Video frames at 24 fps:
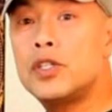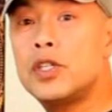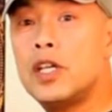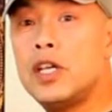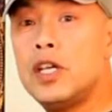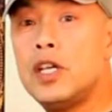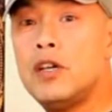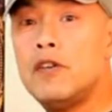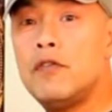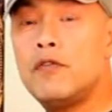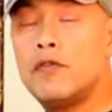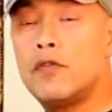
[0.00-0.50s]

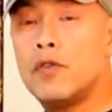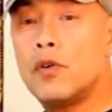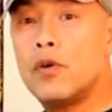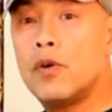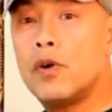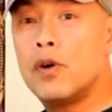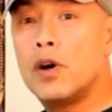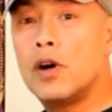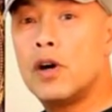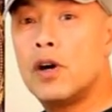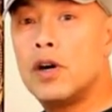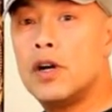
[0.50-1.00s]
ski
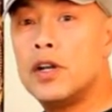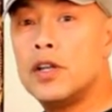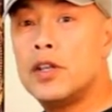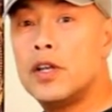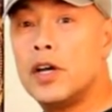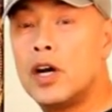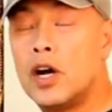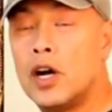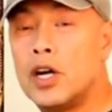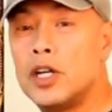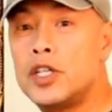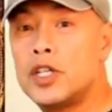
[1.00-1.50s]
for
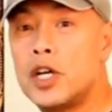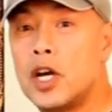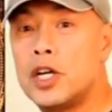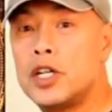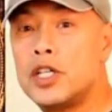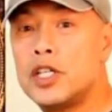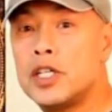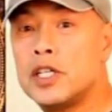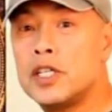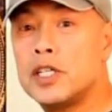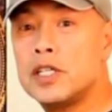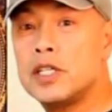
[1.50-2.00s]
the
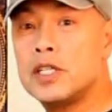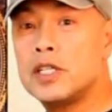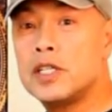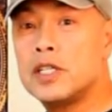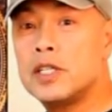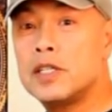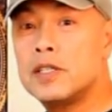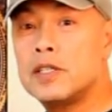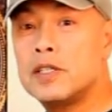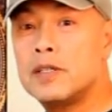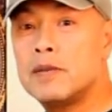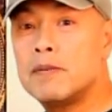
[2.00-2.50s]
hard-charging
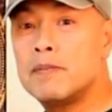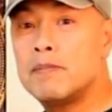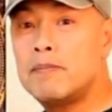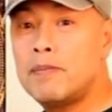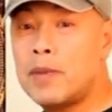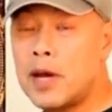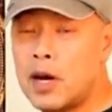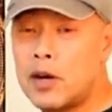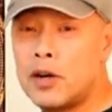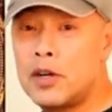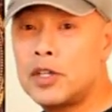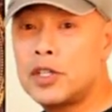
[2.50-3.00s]

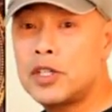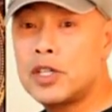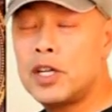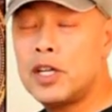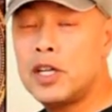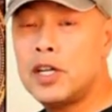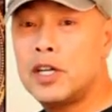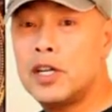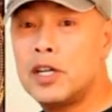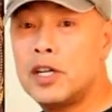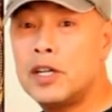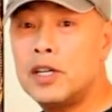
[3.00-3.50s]
powder
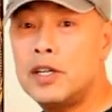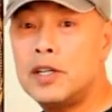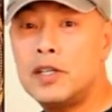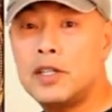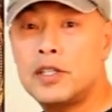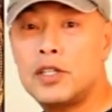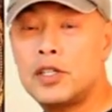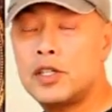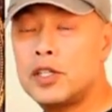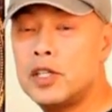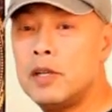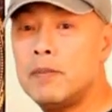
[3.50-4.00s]

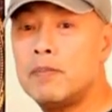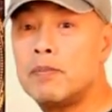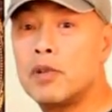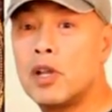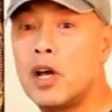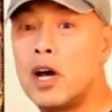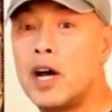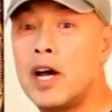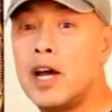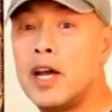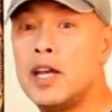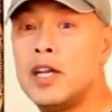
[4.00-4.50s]
skier. Steep
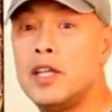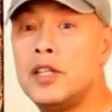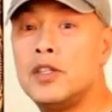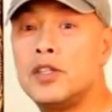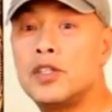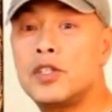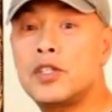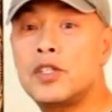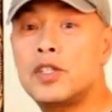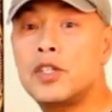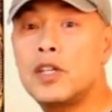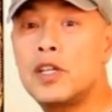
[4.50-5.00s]

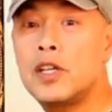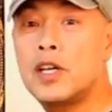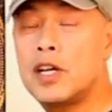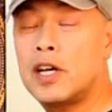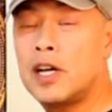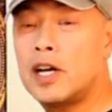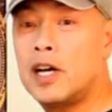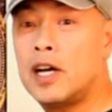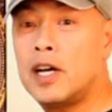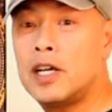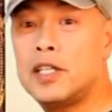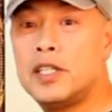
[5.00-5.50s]
lines,
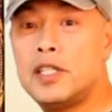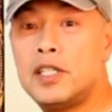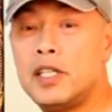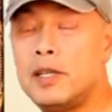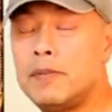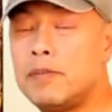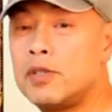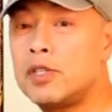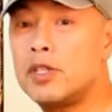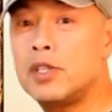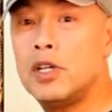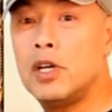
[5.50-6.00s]
uh,
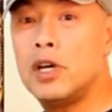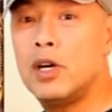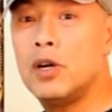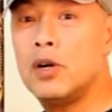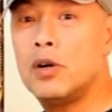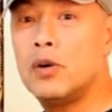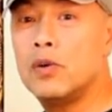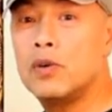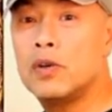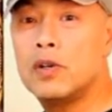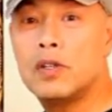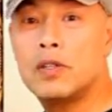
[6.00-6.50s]
deep
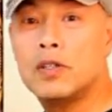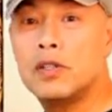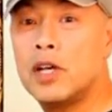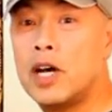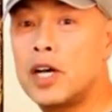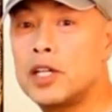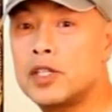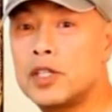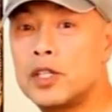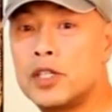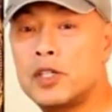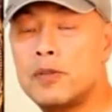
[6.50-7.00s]
snow,
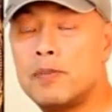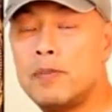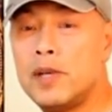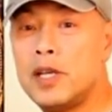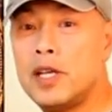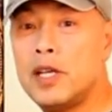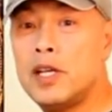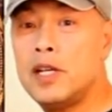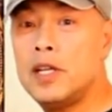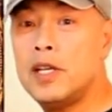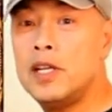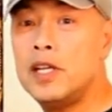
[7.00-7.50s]
lots of
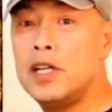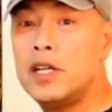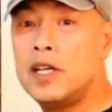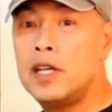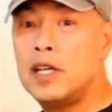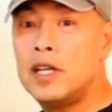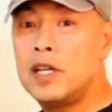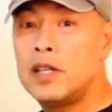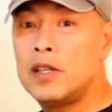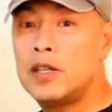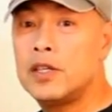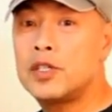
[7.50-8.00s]
speed.
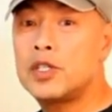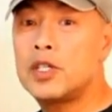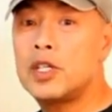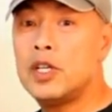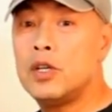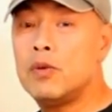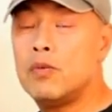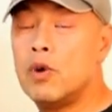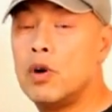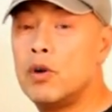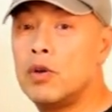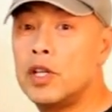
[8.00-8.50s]
The
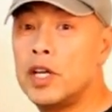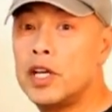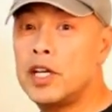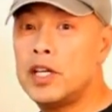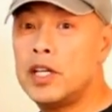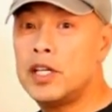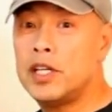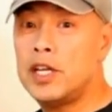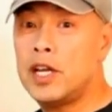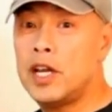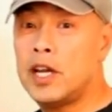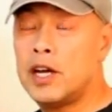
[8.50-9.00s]
ski won't let
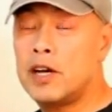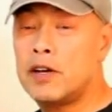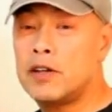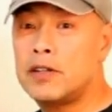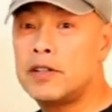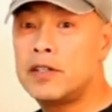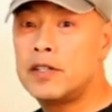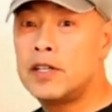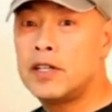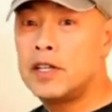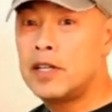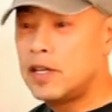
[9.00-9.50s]
you
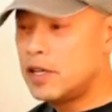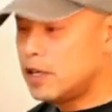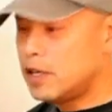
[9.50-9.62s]
down.